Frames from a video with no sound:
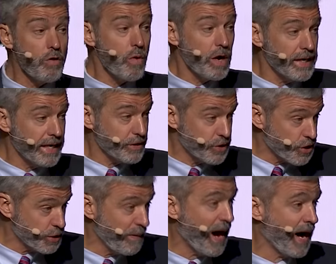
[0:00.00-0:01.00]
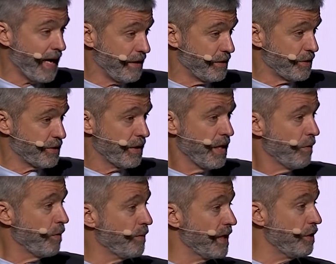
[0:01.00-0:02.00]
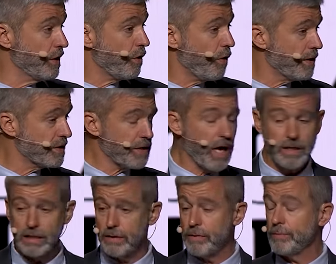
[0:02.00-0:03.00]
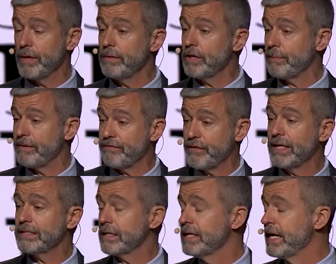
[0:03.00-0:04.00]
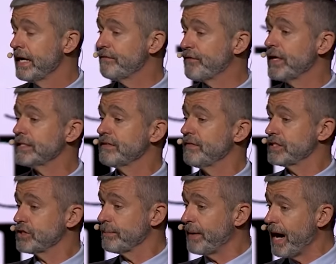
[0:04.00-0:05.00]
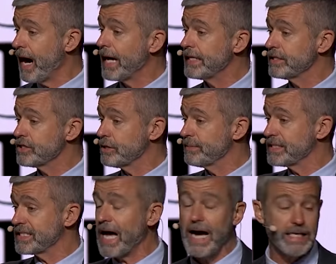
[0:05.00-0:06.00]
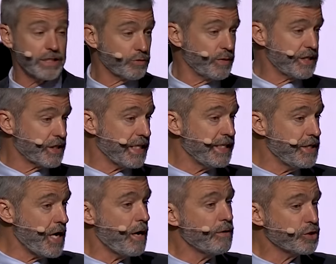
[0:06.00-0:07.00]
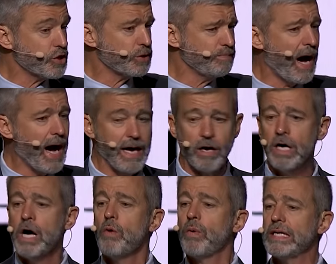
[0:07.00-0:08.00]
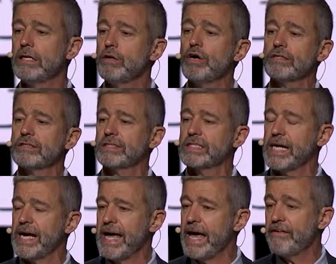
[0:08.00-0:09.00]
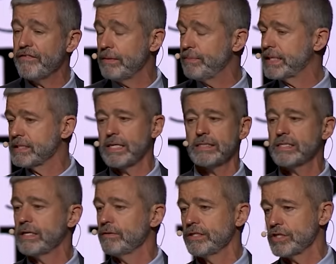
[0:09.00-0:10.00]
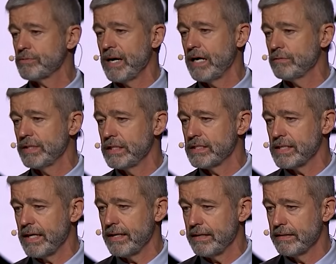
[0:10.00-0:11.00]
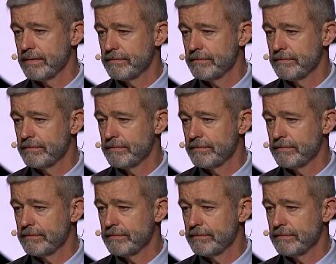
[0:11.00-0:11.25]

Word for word: one else smiles, when we look horizontally, when we look in front of us or behind us or beside us, we see no smile. We look to heaven because that's the only smile we desire